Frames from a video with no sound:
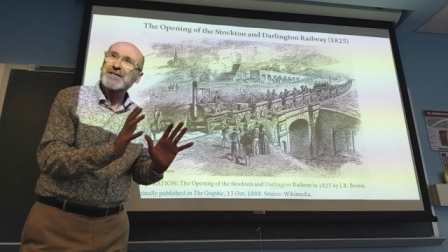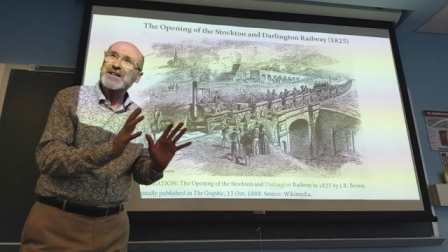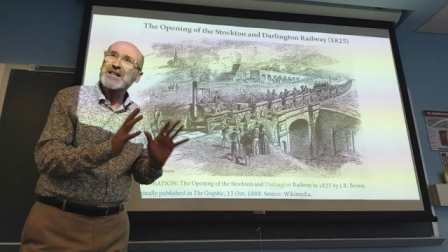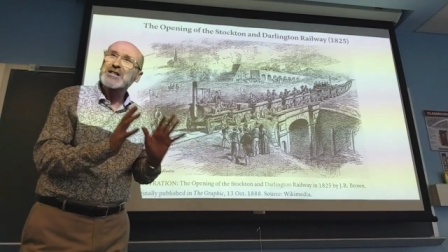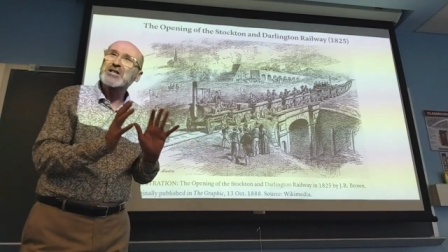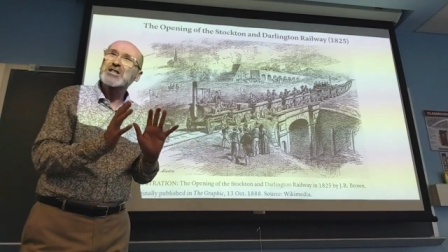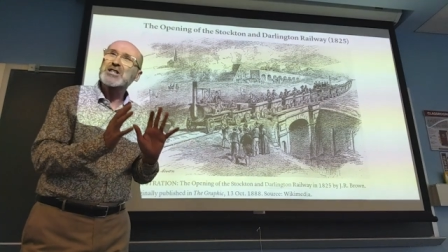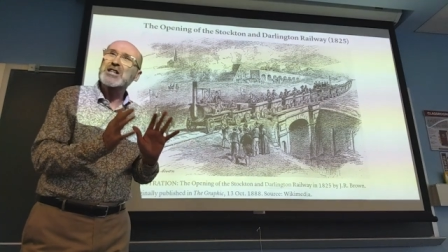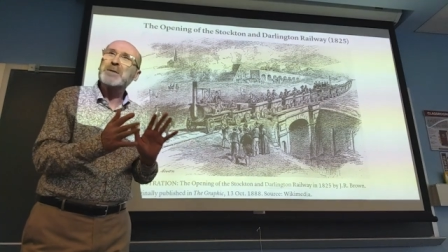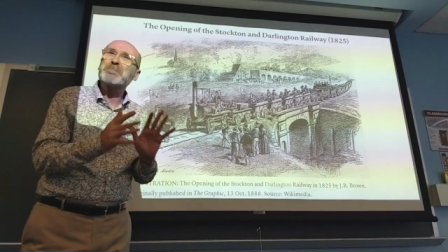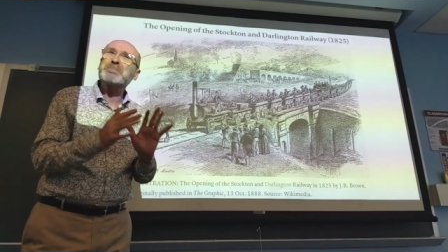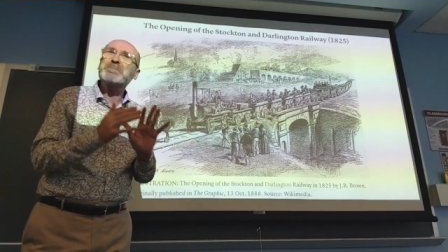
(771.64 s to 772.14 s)
The
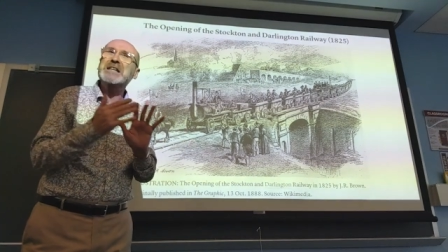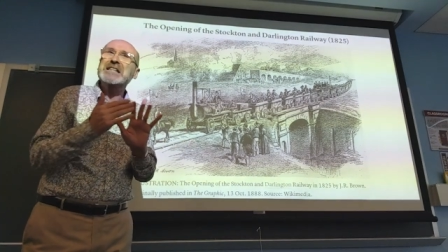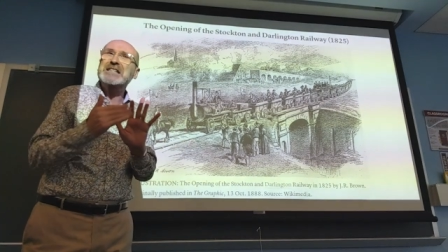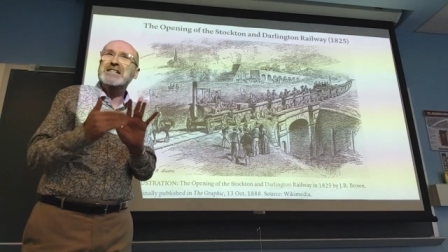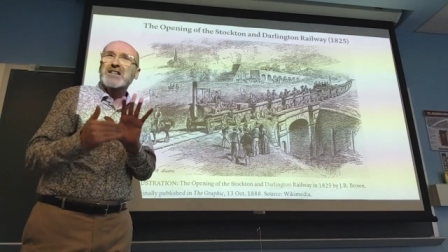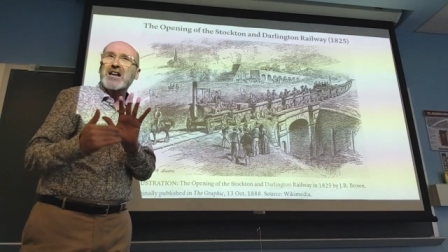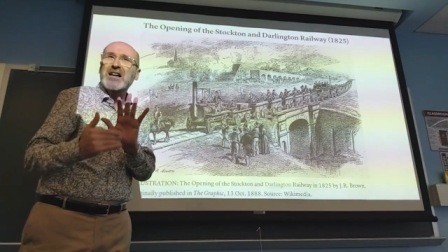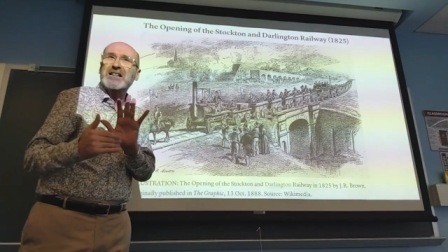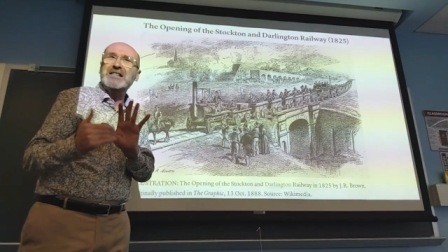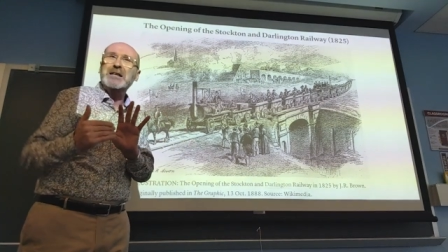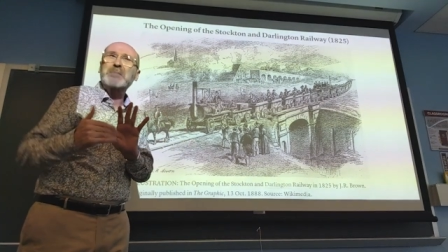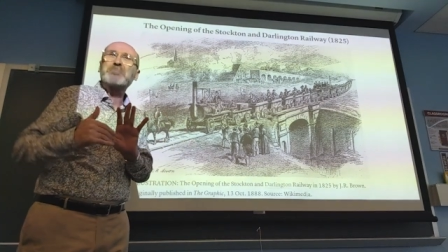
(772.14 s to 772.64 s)
ship is
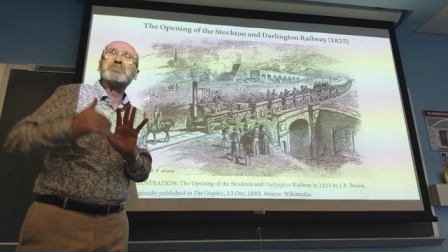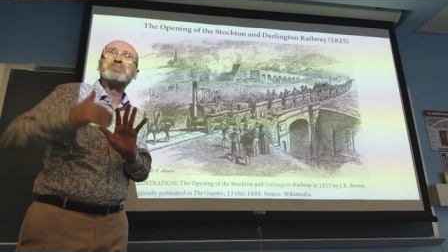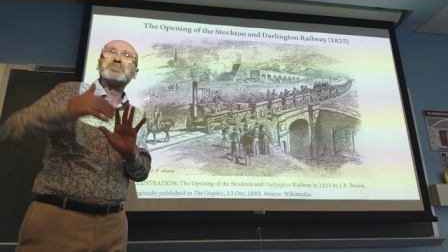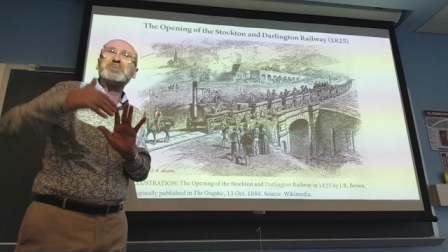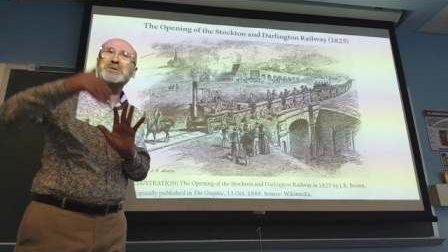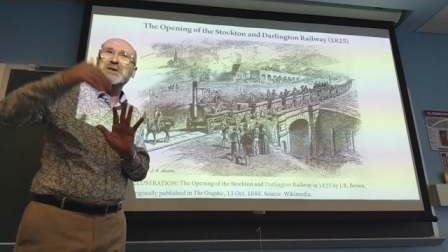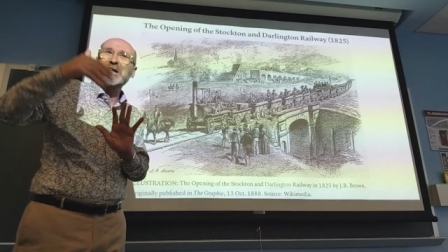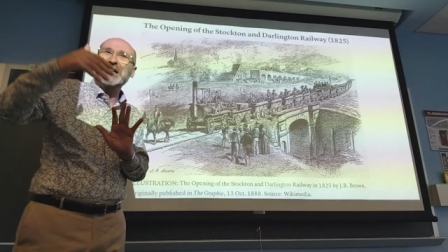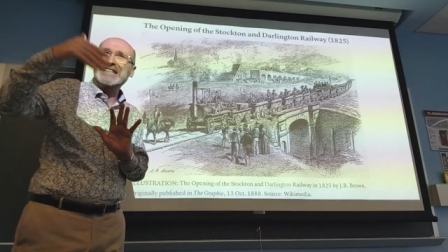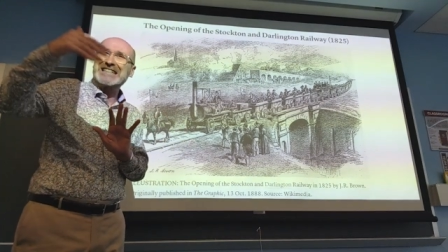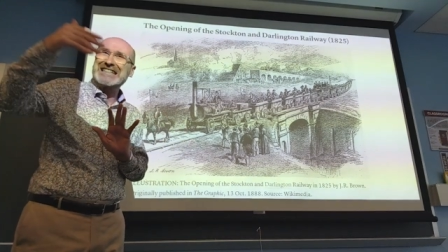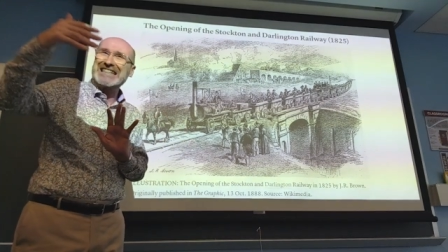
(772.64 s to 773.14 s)
just a
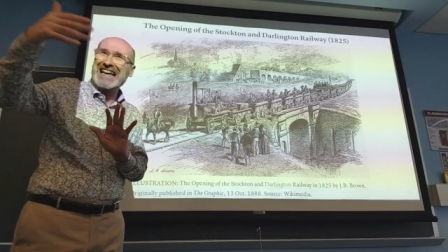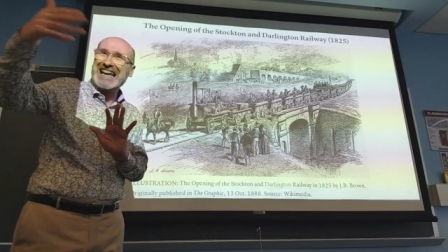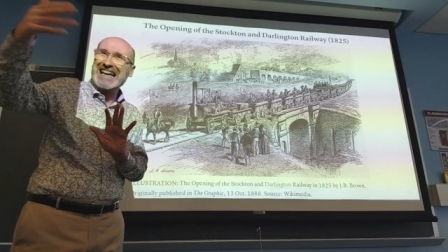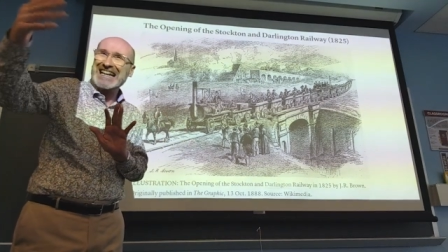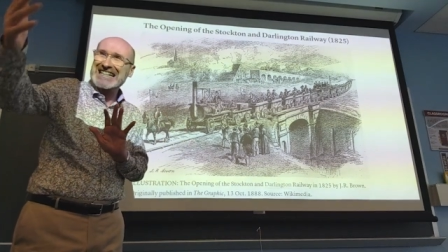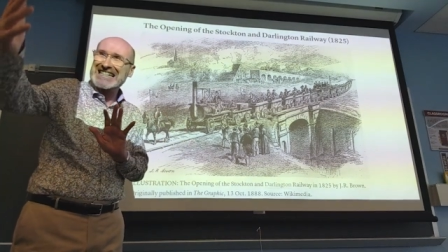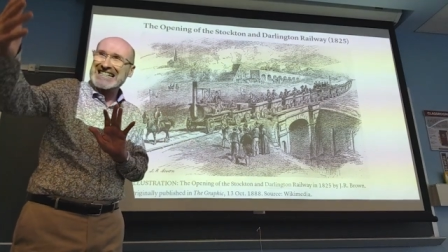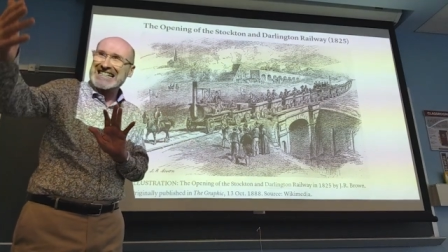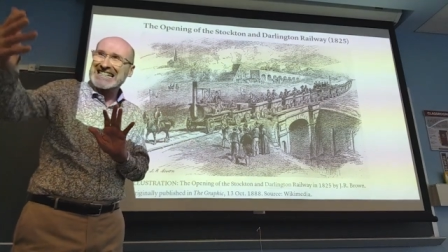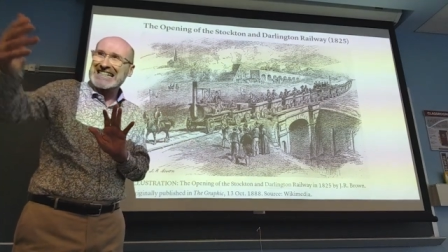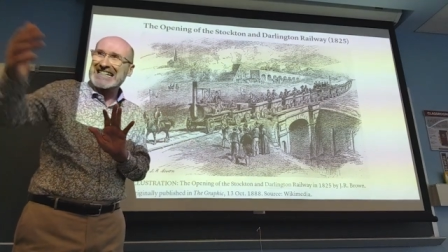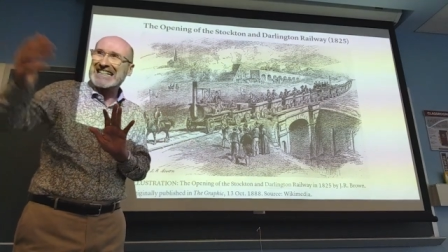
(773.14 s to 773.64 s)

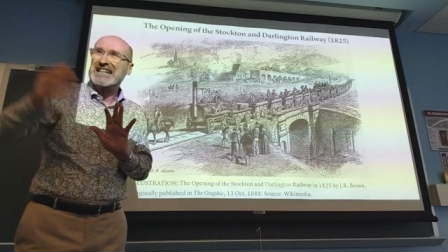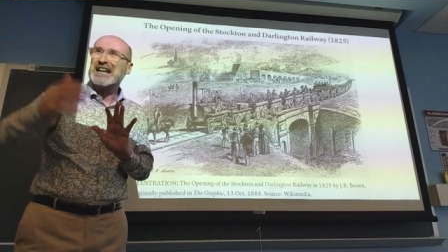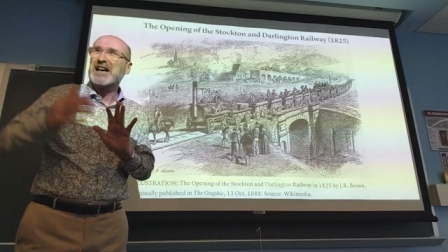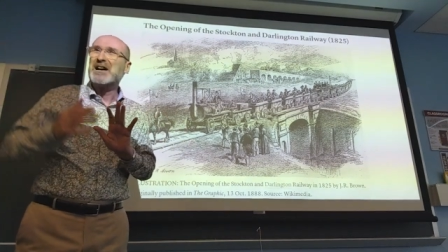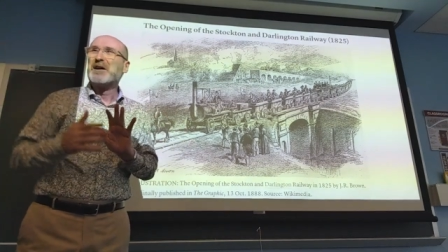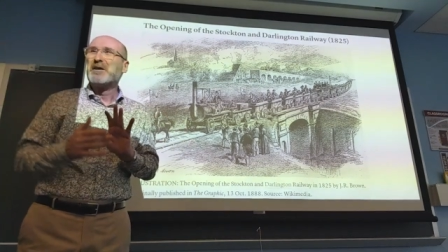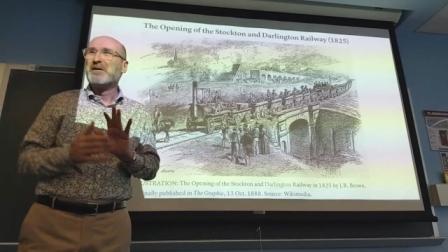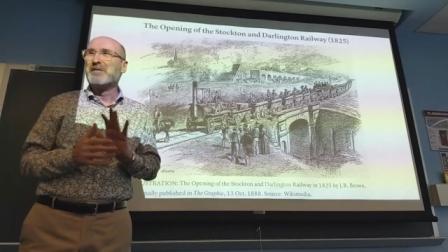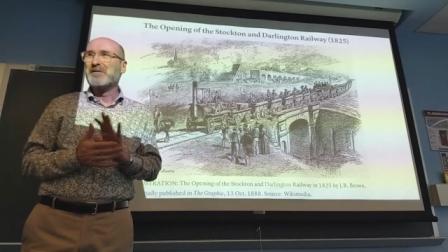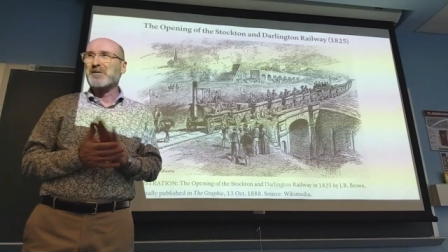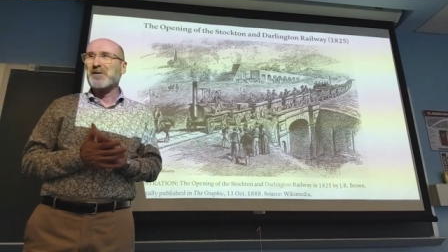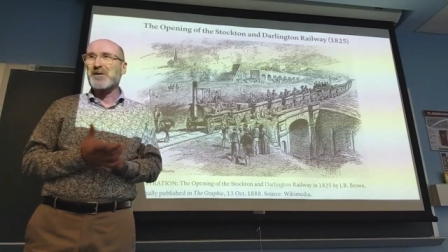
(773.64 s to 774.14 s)
pretext
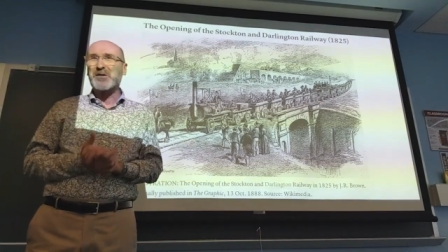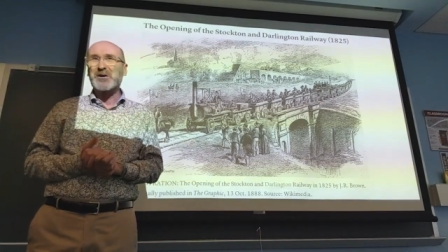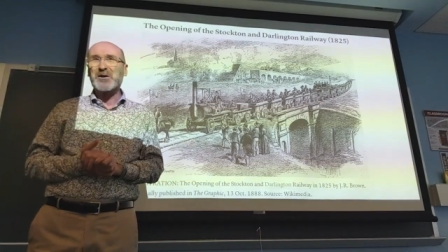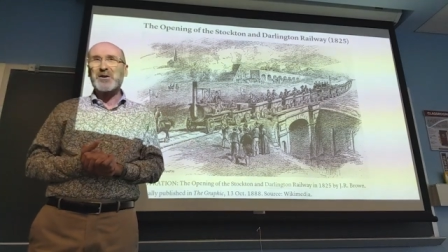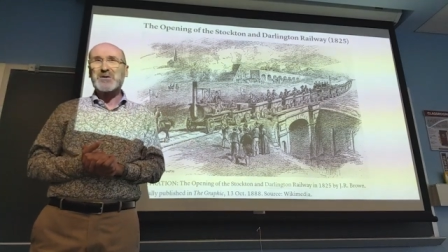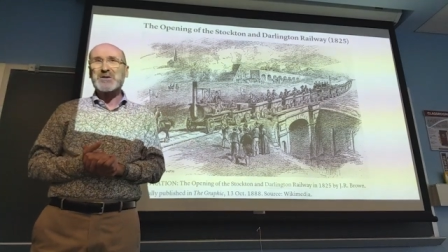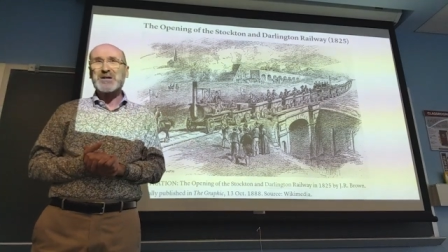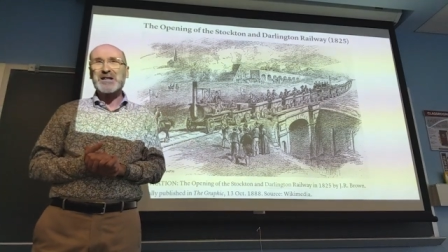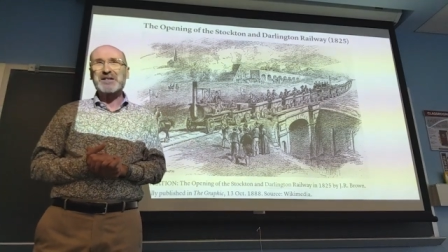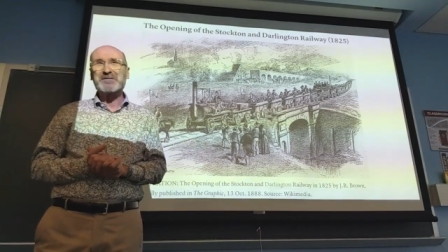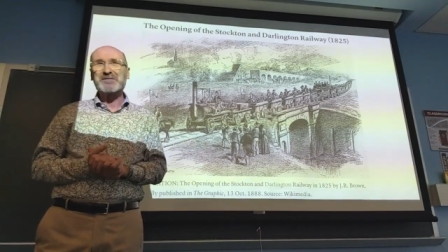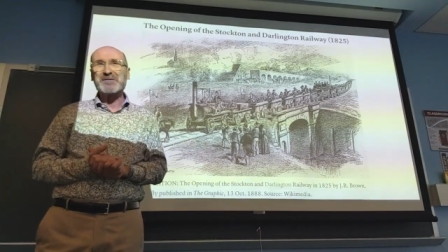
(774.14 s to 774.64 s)
for
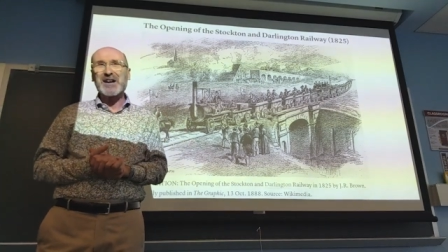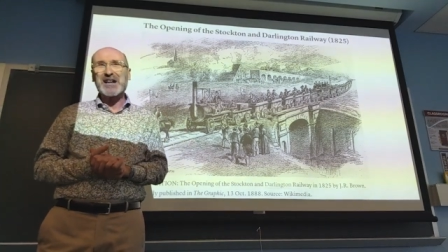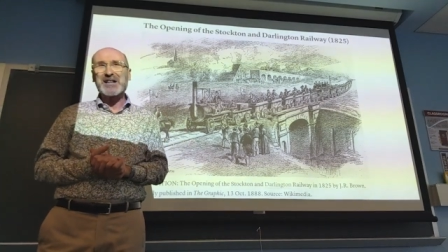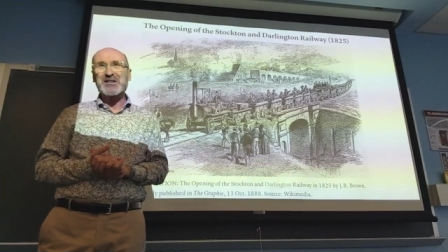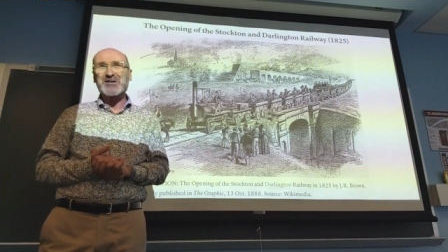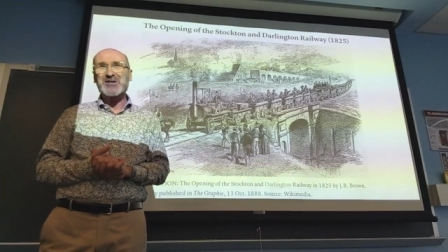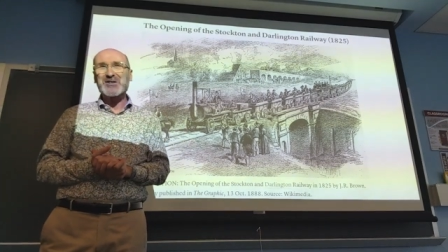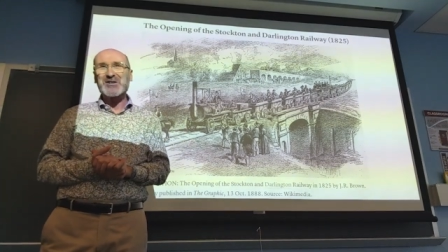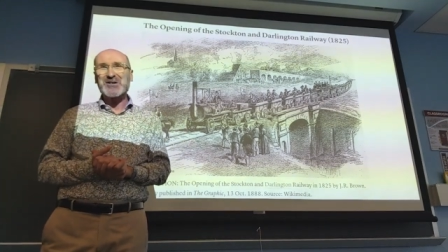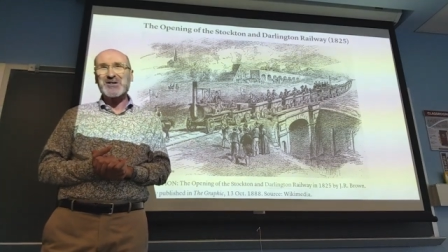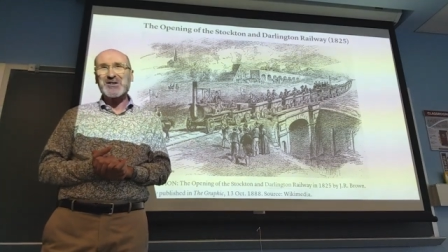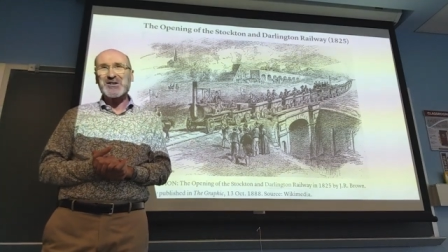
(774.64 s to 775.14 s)
those
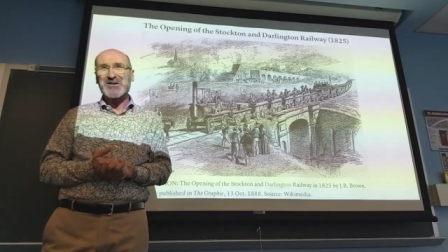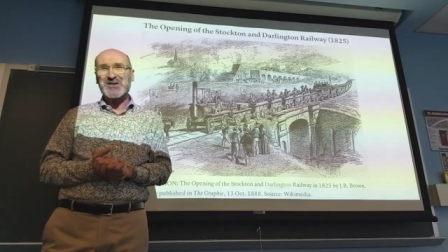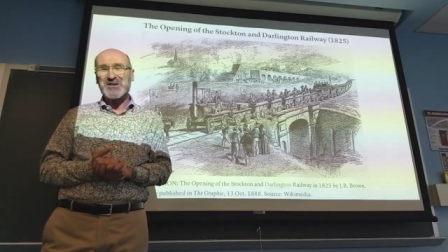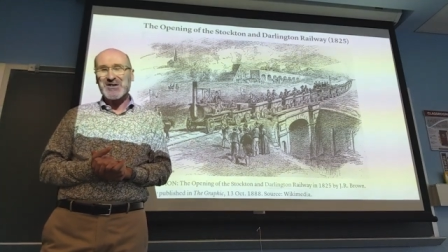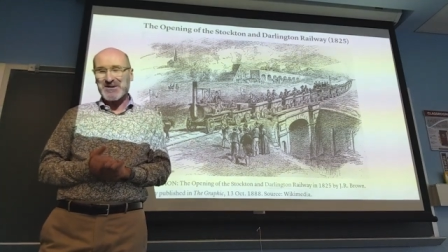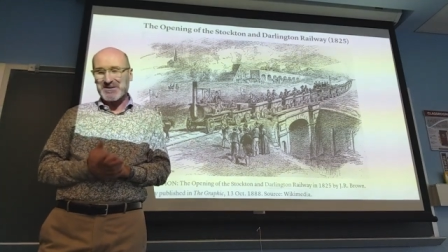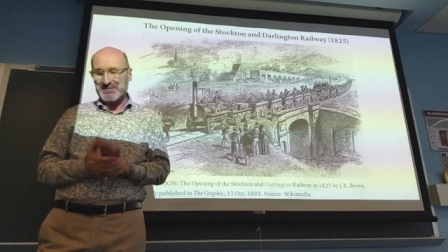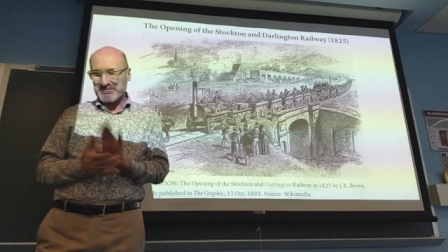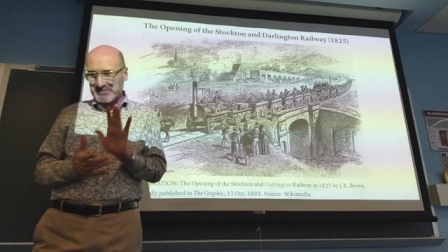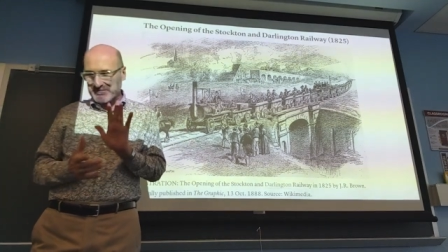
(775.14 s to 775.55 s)
adventures,